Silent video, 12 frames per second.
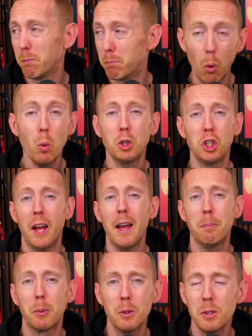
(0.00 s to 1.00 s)
bullshit
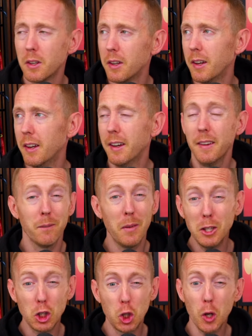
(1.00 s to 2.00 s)
happened,
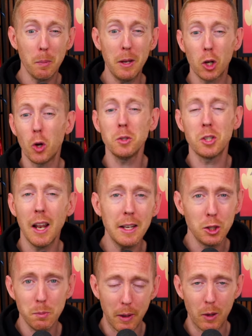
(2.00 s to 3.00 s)
it should have been a
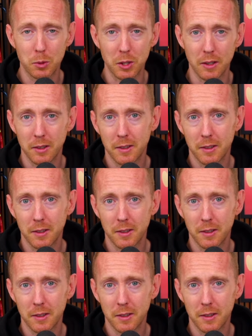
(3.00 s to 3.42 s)
consolation penalty.